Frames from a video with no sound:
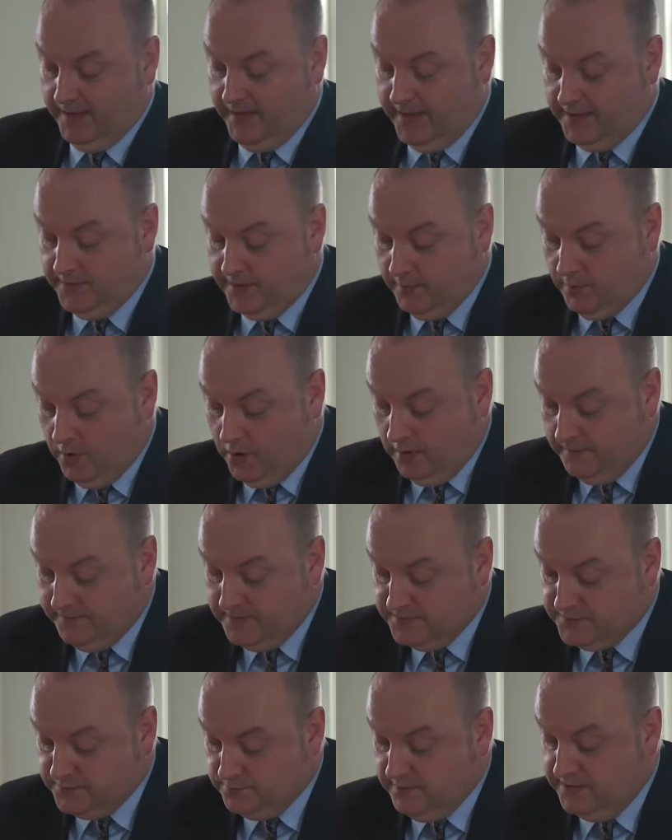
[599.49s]
and there were
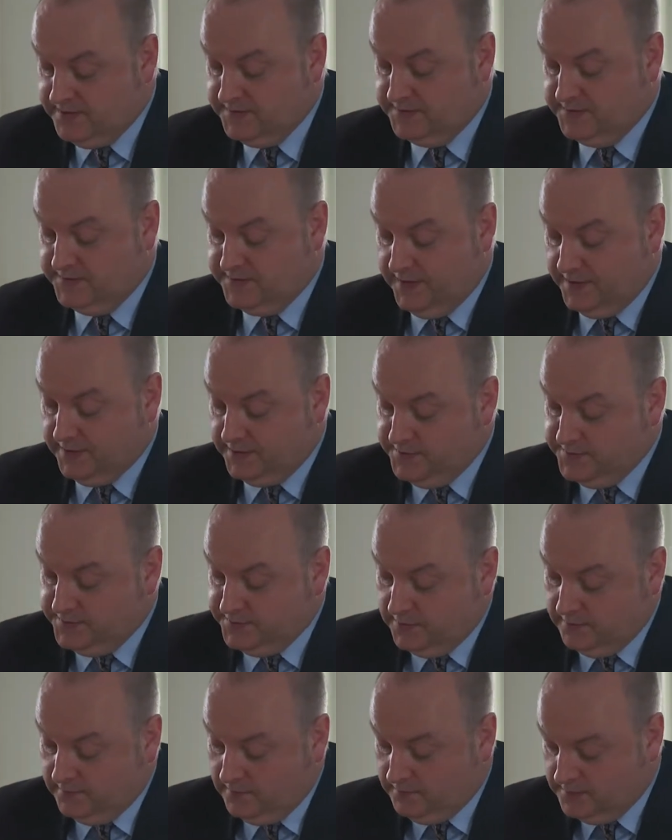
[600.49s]
obvious risks that
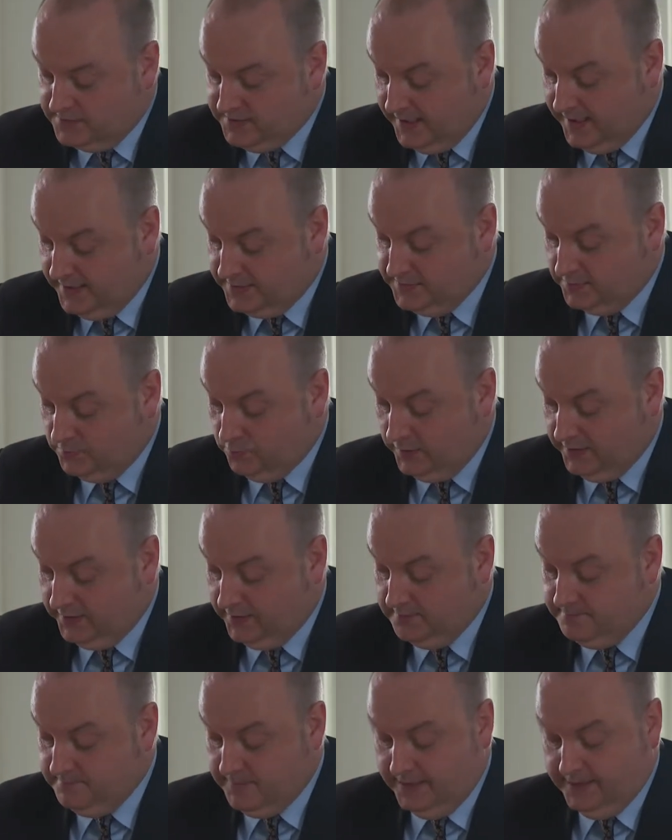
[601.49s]
conservative attacks on
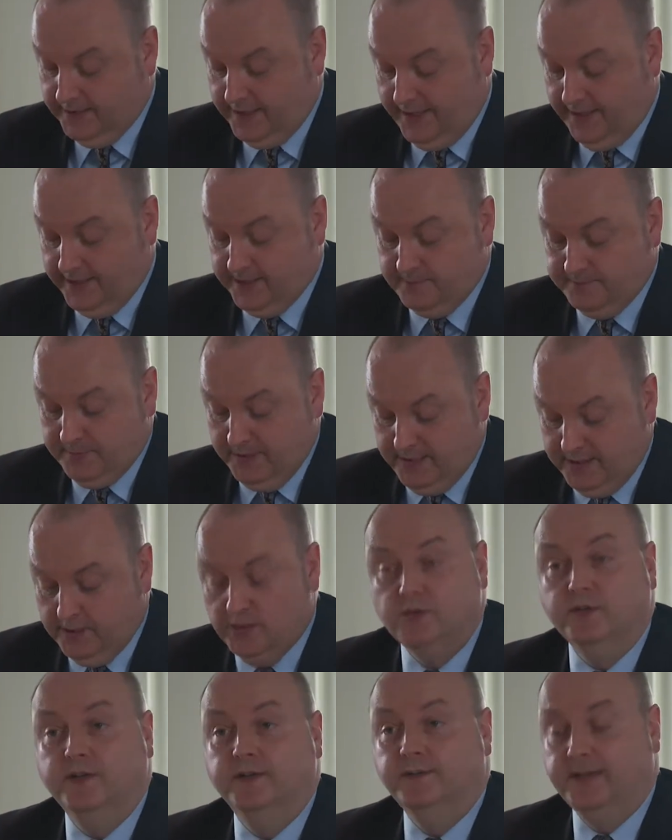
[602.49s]
Whitlam and the ALP
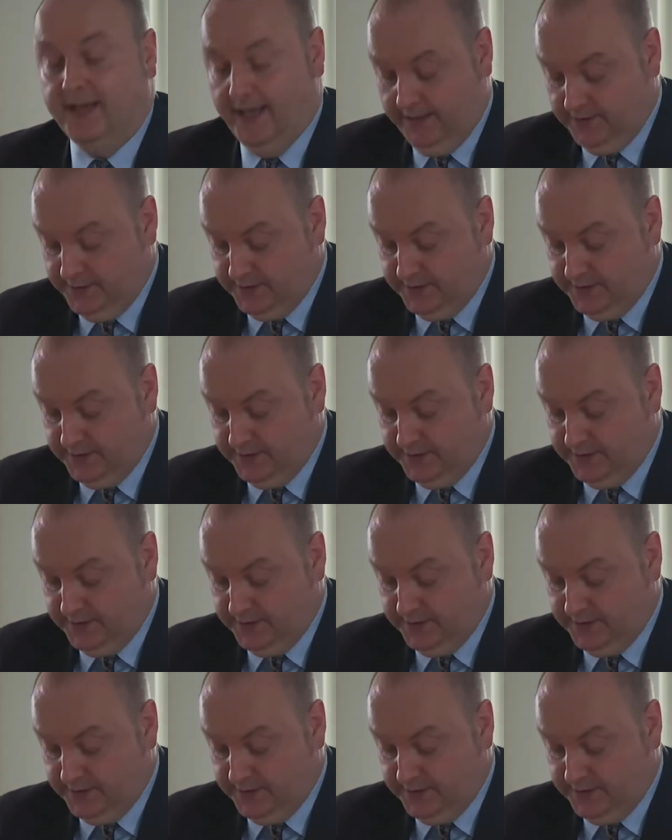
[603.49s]
could have gained